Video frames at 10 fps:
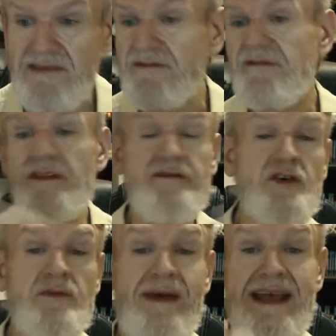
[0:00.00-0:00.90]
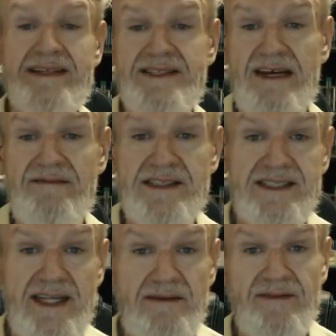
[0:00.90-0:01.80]
And the food bank stuff is
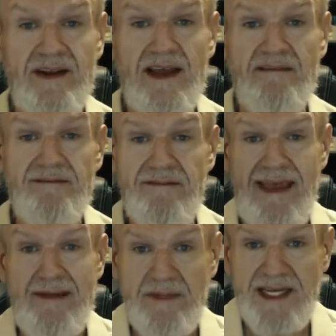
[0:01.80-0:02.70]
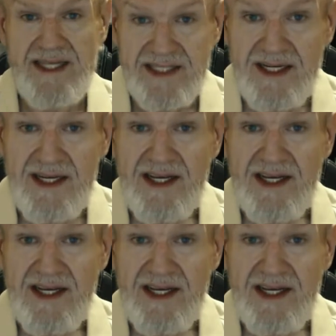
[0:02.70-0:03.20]
set up for like families.